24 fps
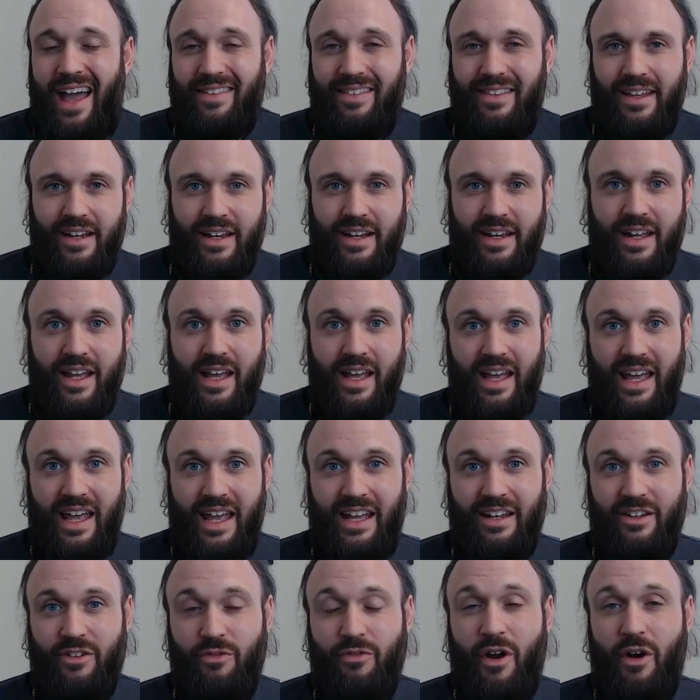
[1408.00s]
have that then
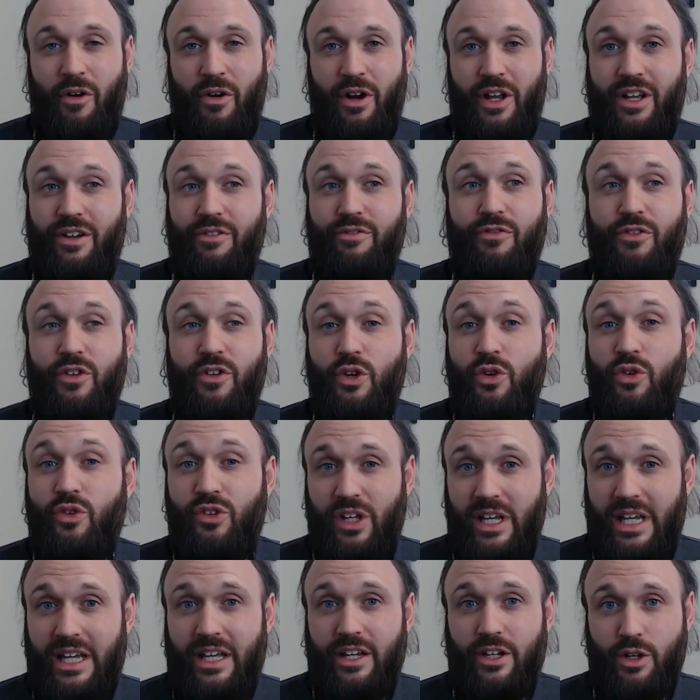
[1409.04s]
it's very
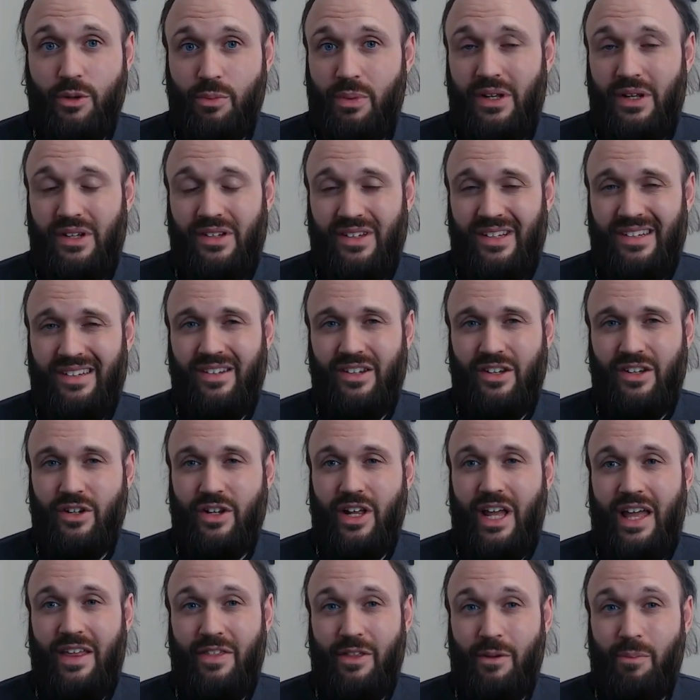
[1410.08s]
confusing in your business
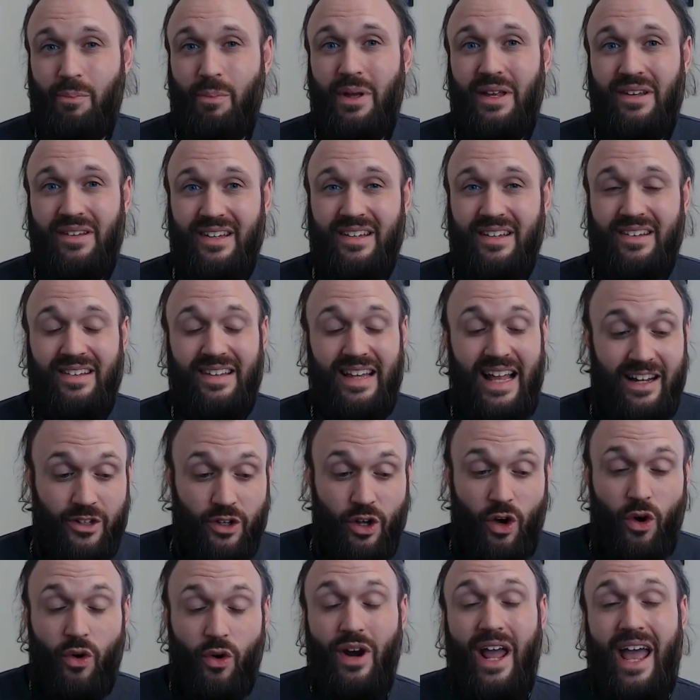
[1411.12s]
and, and the business
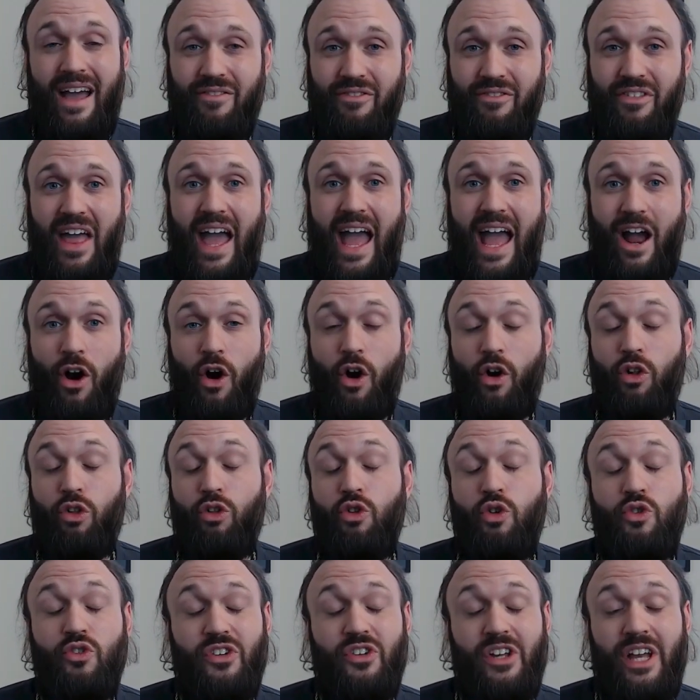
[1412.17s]
that don't have that are
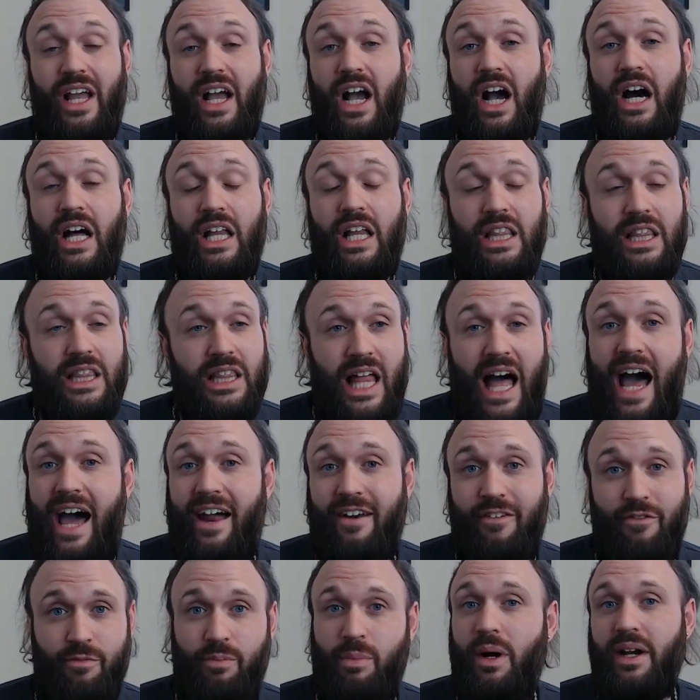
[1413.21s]
losing a
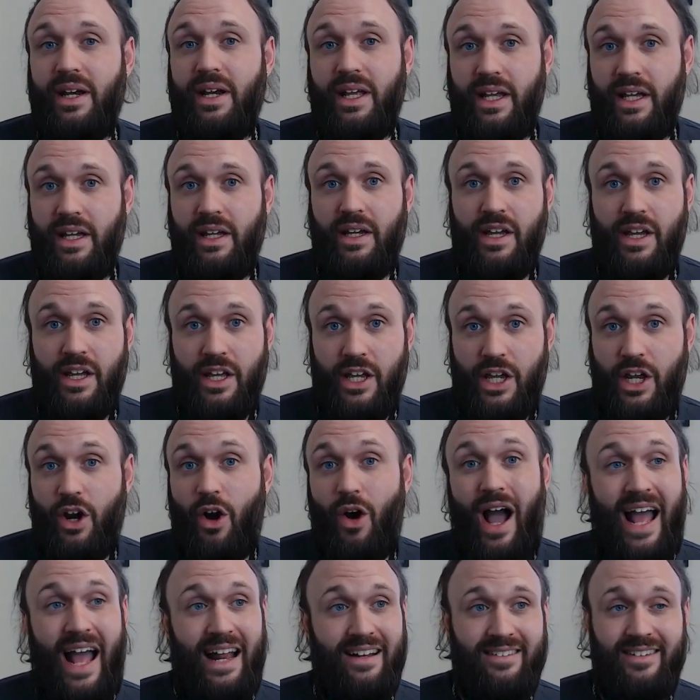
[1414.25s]
lot of money you
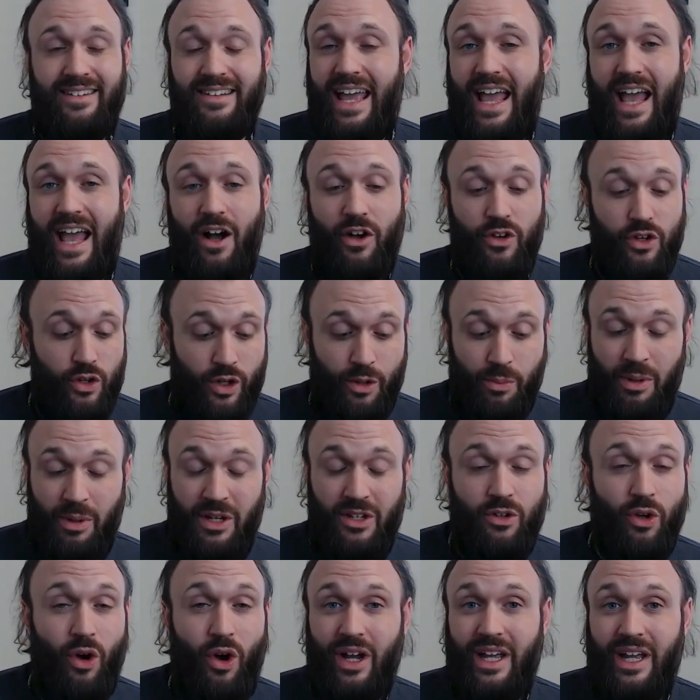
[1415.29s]
know, at scale, you could
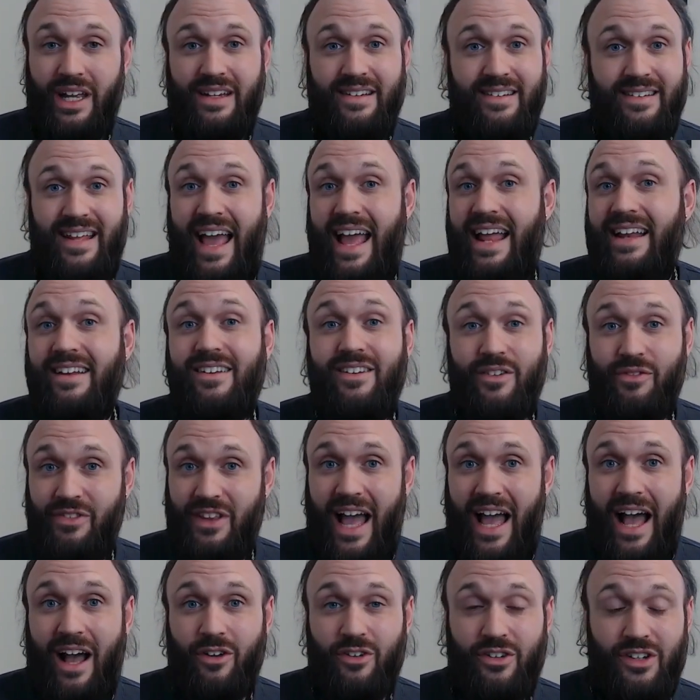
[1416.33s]
be talking tens
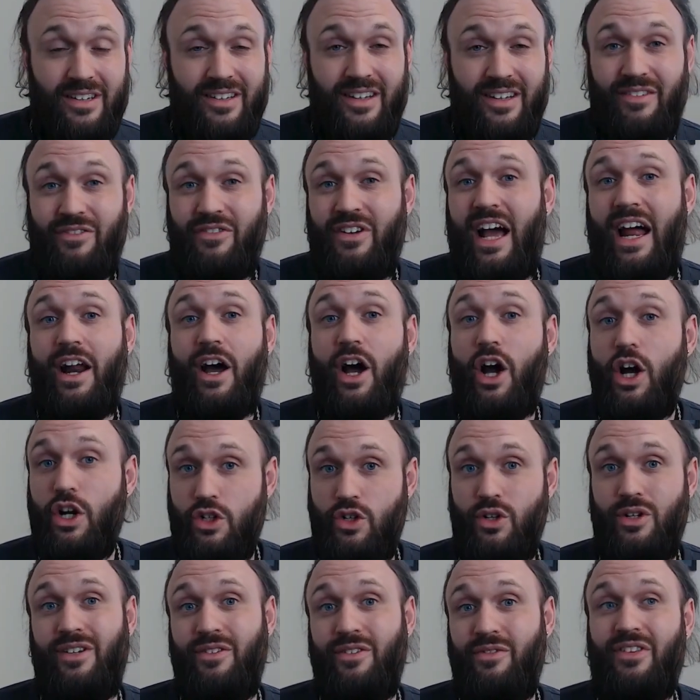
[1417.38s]
of thousands, if not
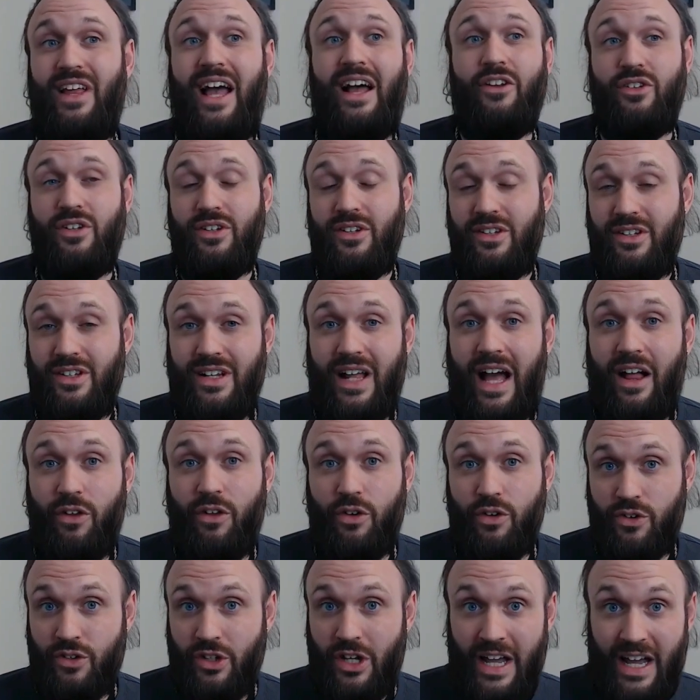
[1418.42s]
hundreds of thousands of
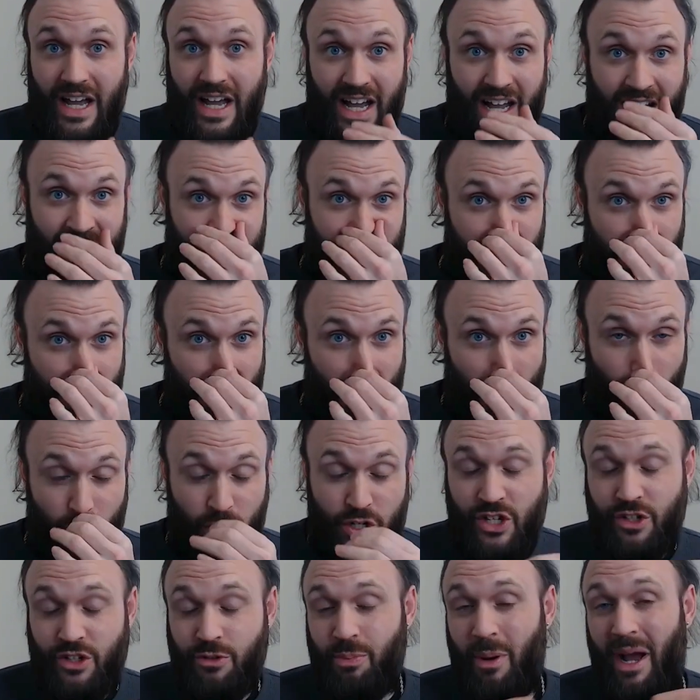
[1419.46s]
dollars a
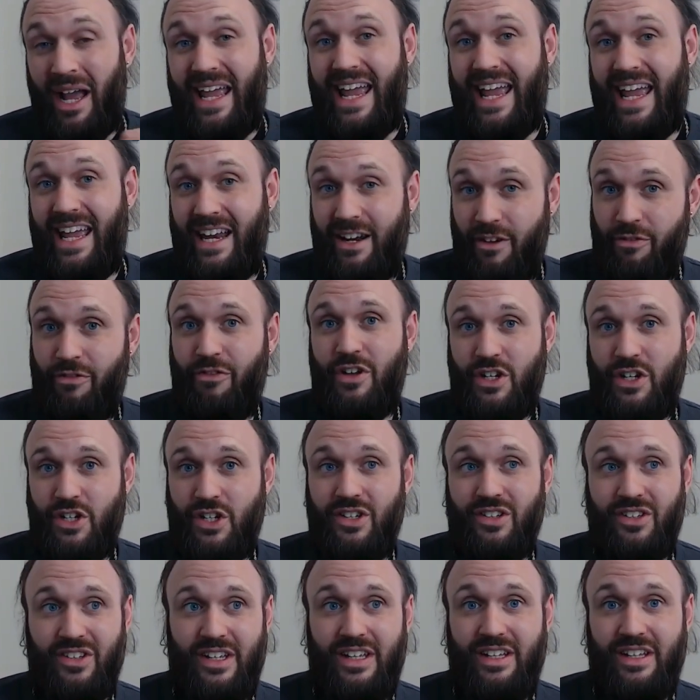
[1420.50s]
year just by
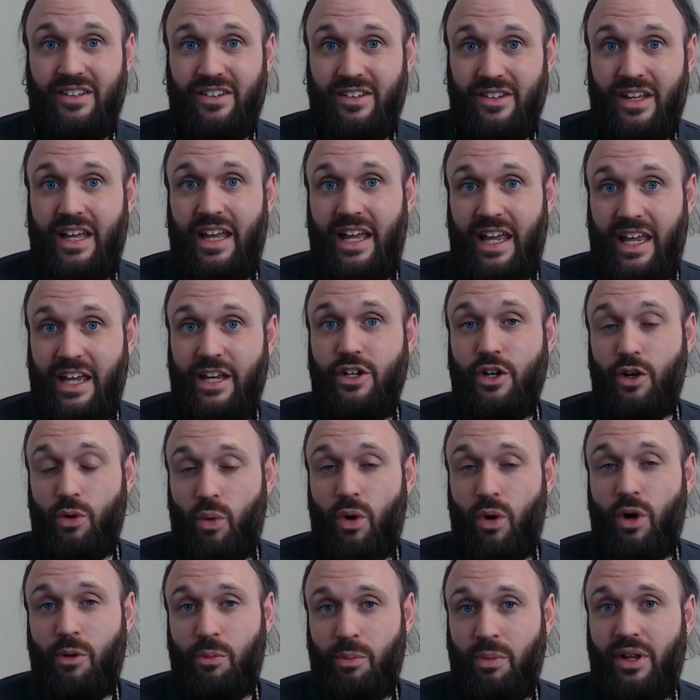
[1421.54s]
inefficiencies in
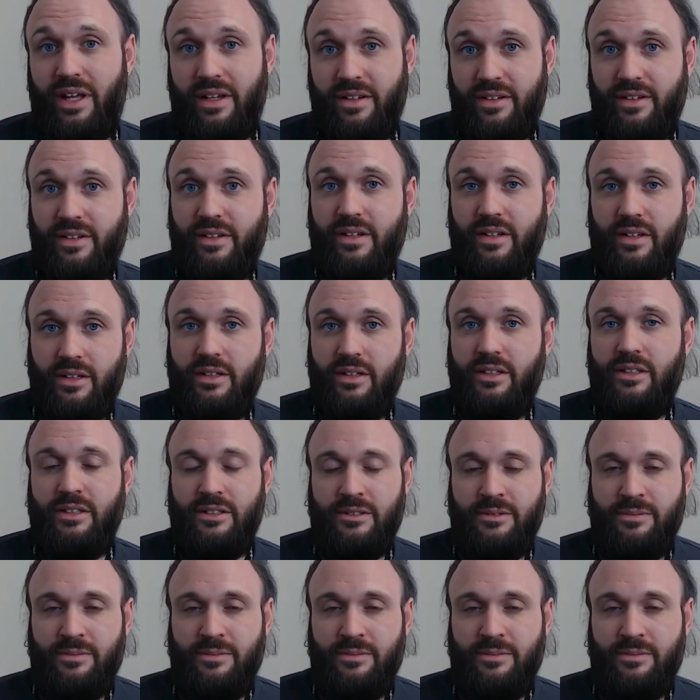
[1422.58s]
your workplace.